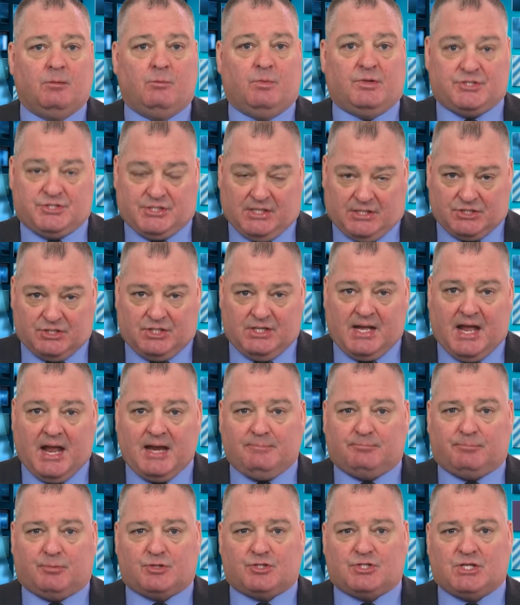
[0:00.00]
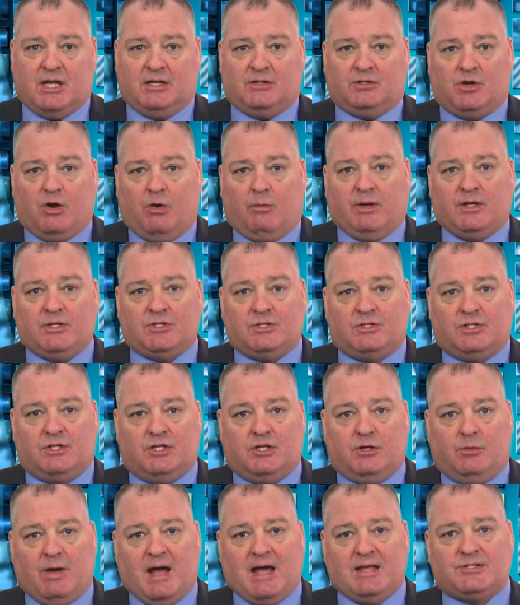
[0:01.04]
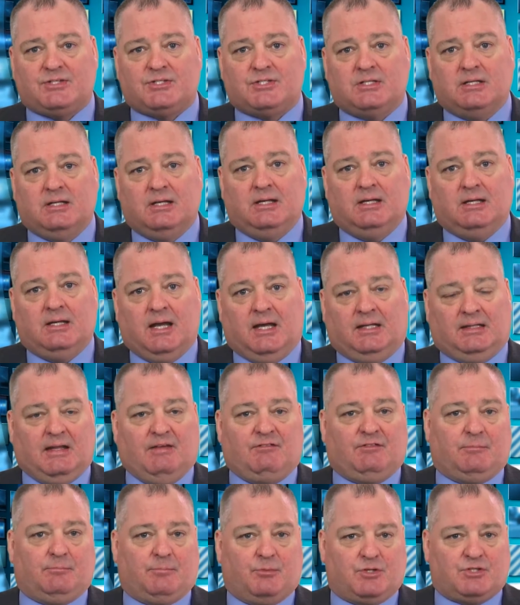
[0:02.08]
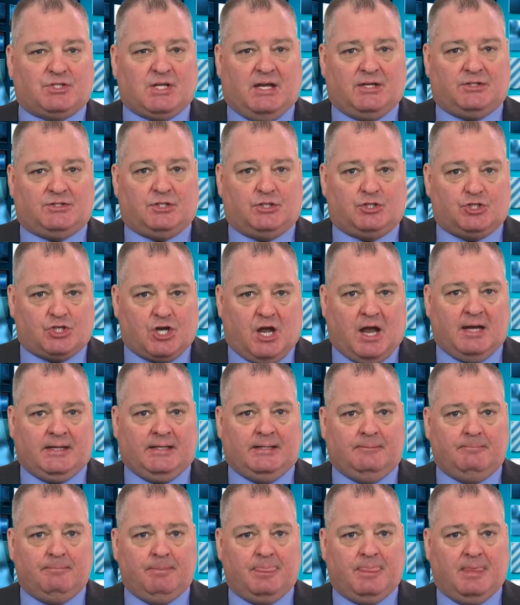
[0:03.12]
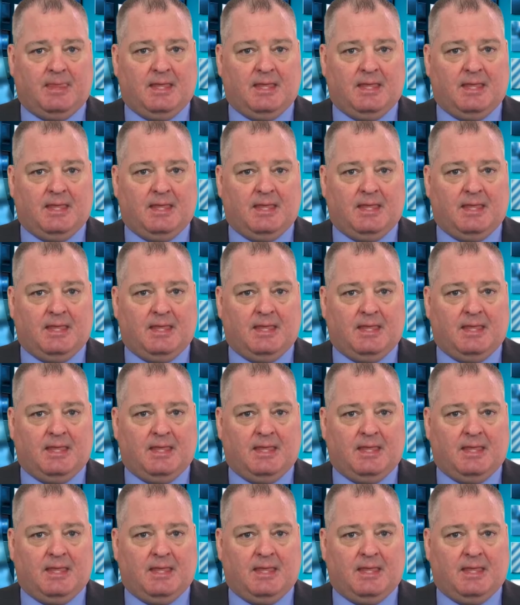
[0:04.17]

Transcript: with 68% going to the US, 11% to China,